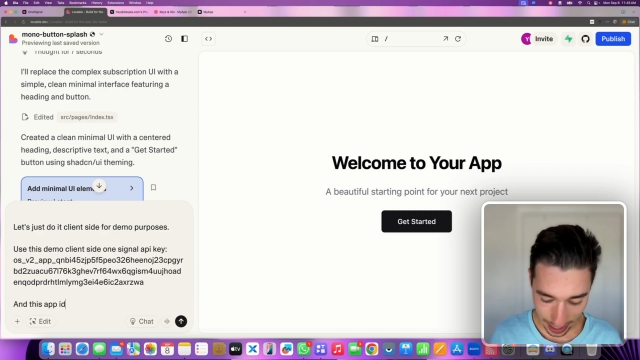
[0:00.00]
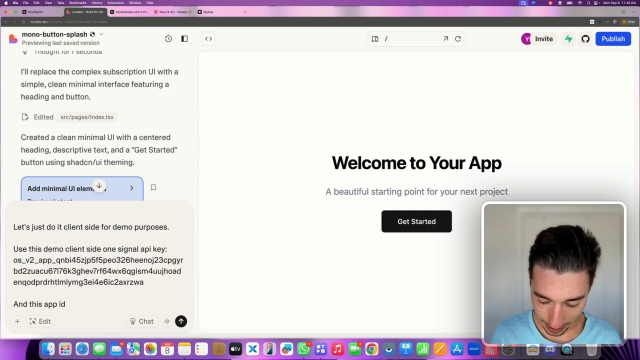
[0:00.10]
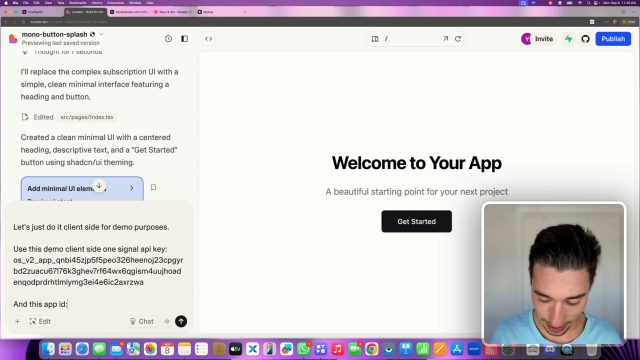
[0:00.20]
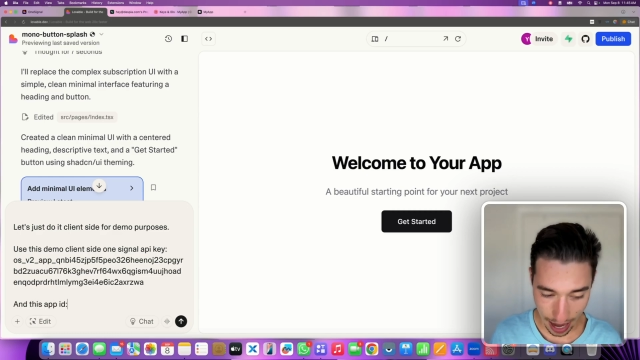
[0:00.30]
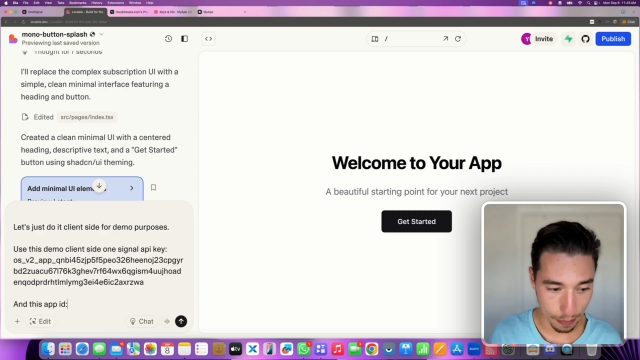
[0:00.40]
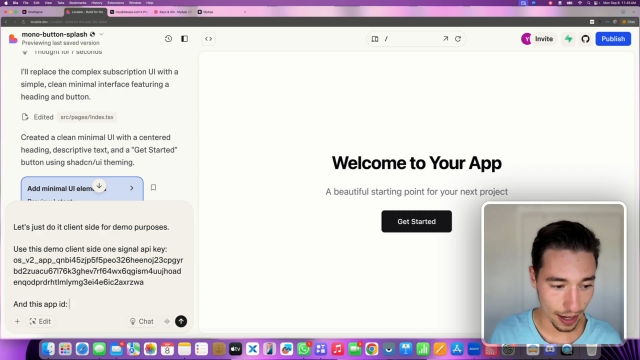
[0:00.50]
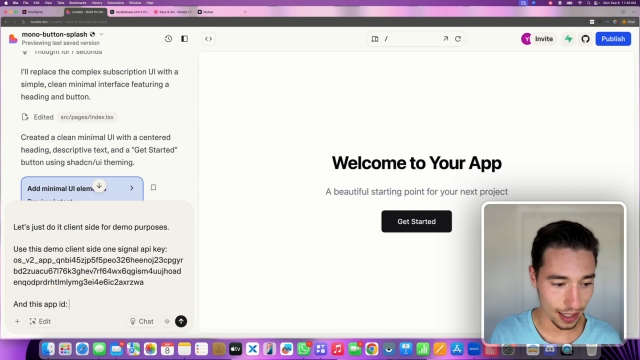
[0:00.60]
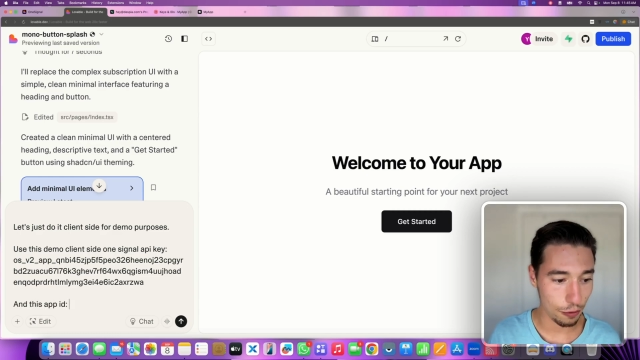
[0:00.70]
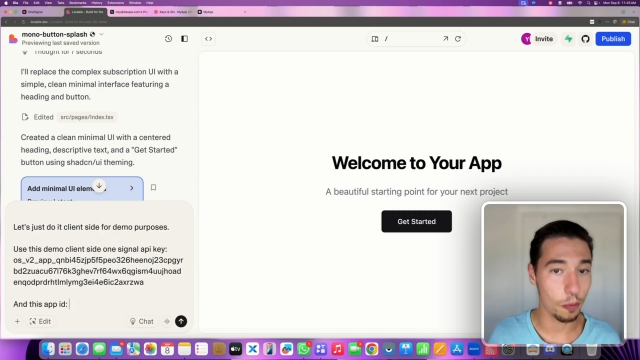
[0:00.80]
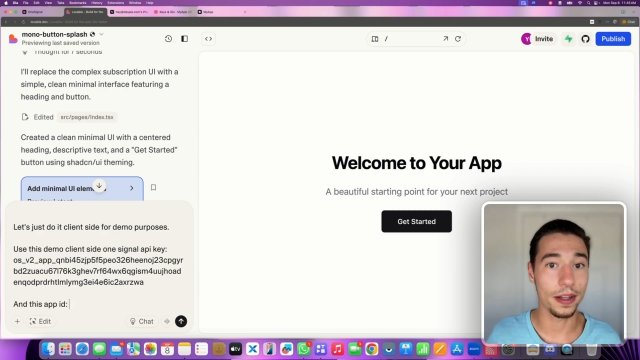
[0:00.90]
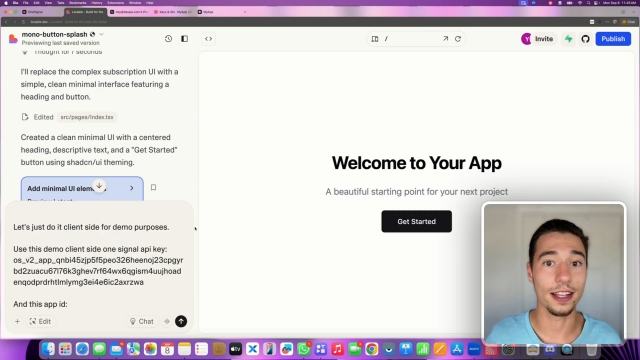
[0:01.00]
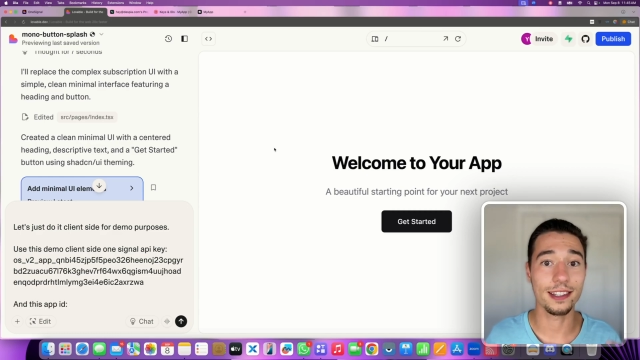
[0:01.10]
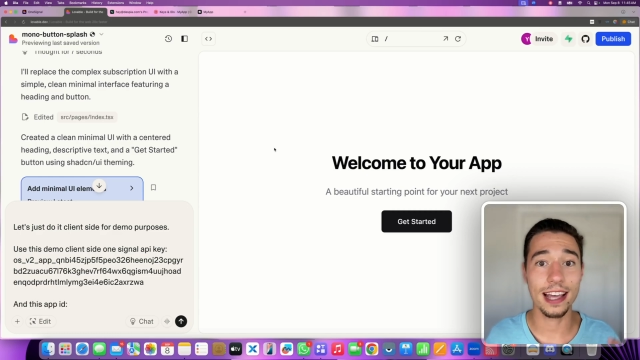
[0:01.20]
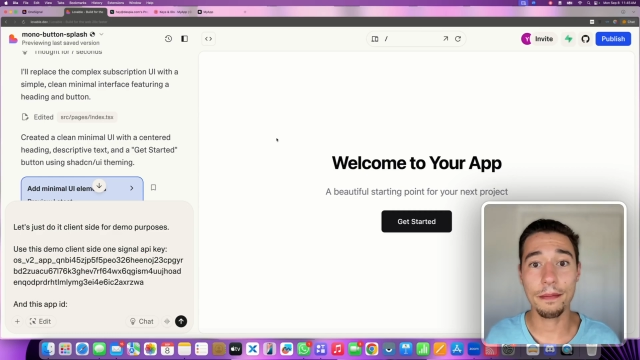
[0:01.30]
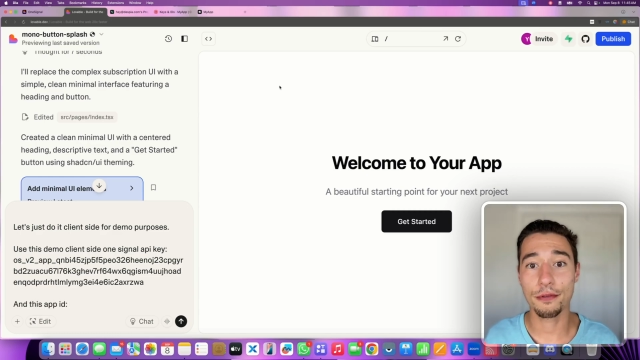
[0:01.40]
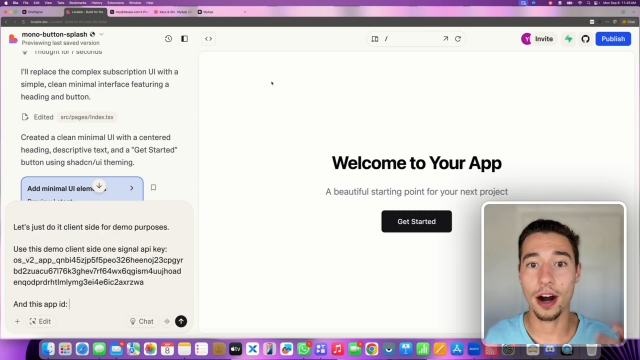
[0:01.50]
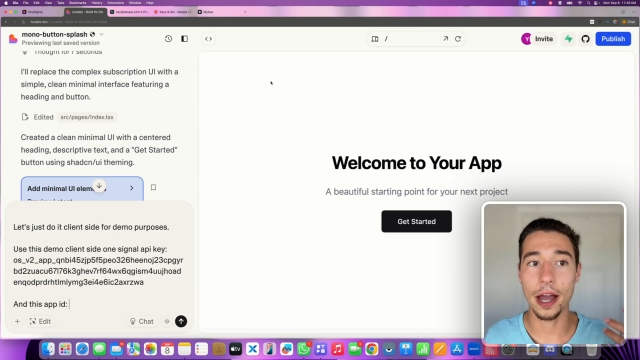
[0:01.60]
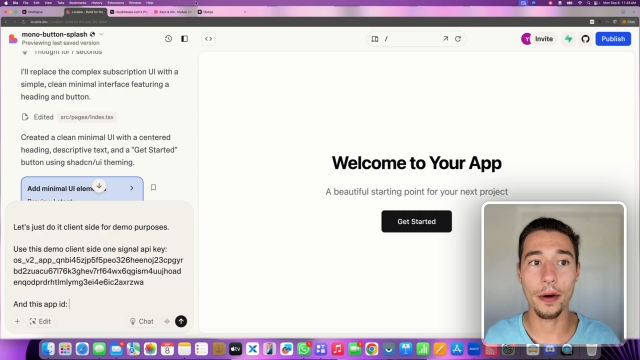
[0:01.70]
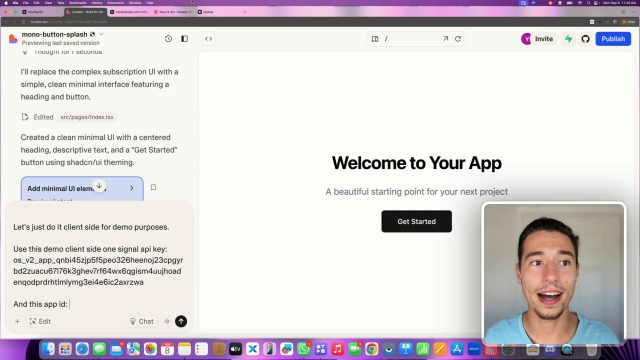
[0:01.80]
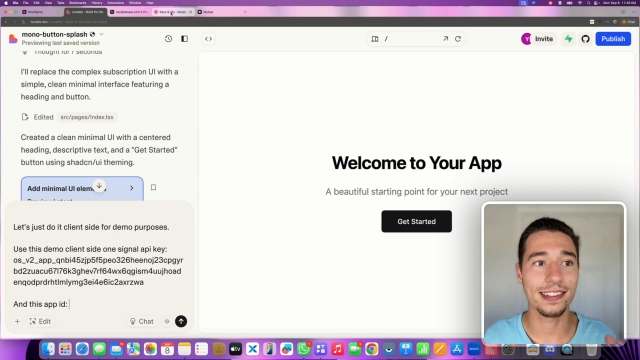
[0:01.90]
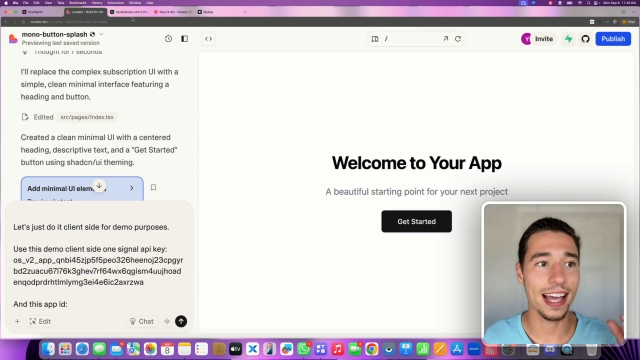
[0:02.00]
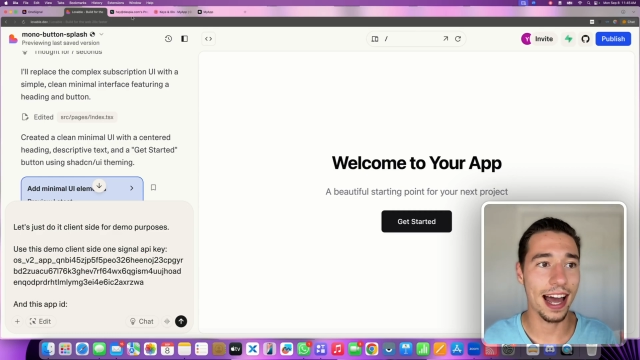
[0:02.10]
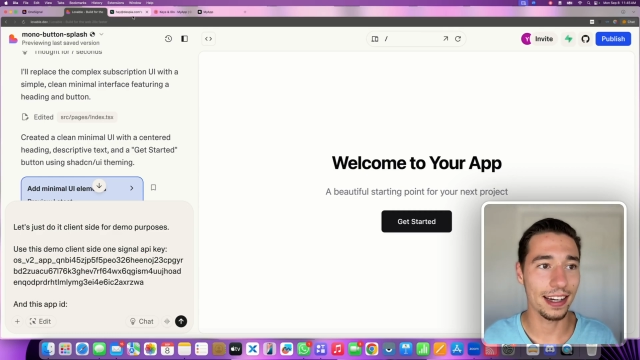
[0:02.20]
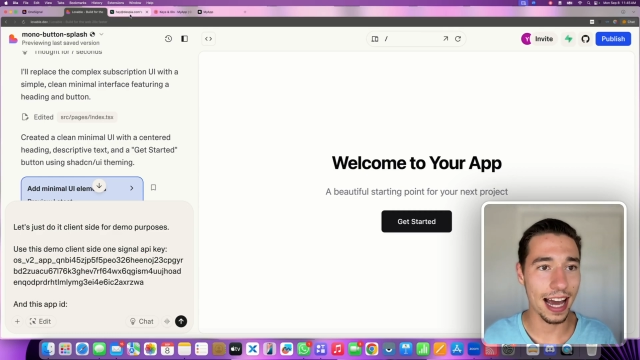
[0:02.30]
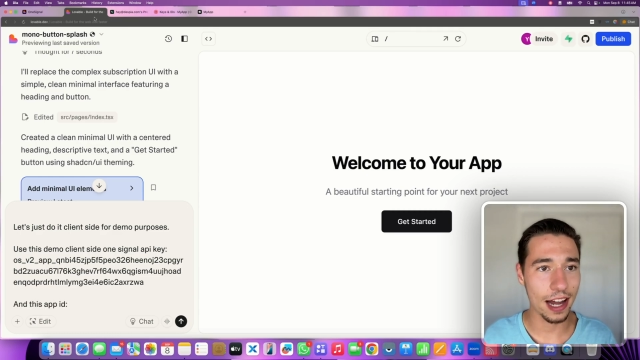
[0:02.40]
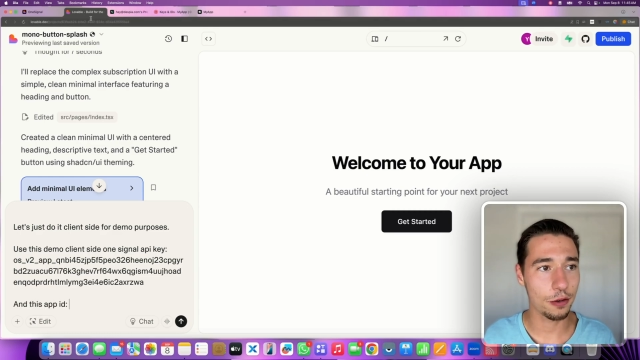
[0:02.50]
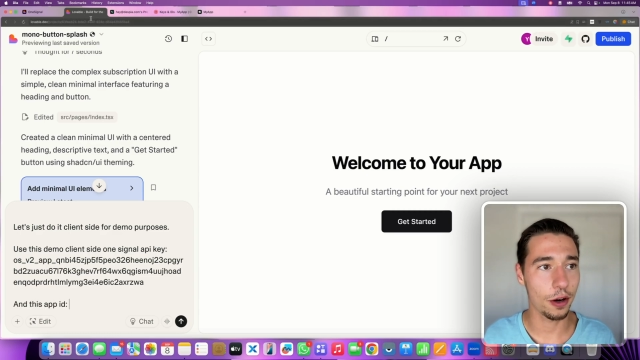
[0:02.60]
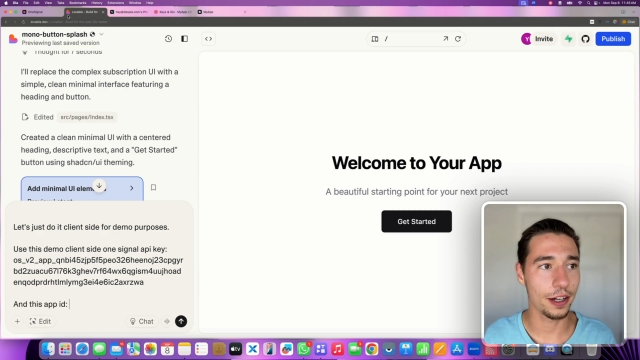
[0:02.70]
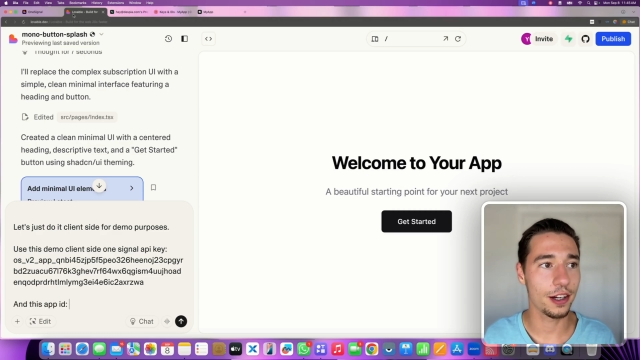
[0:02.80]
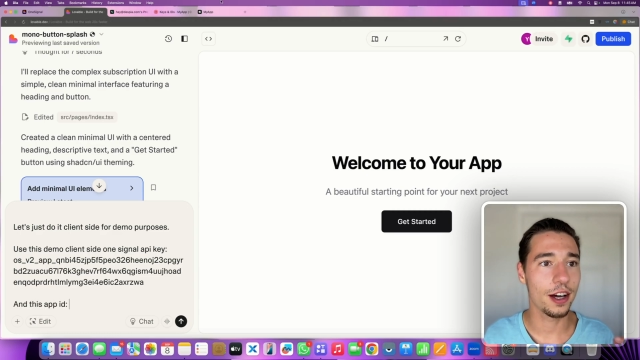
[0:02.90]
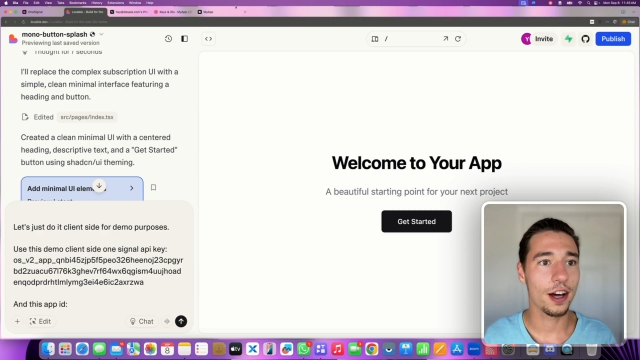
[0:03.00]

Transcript: and the app ID will be the same for iOS and Android.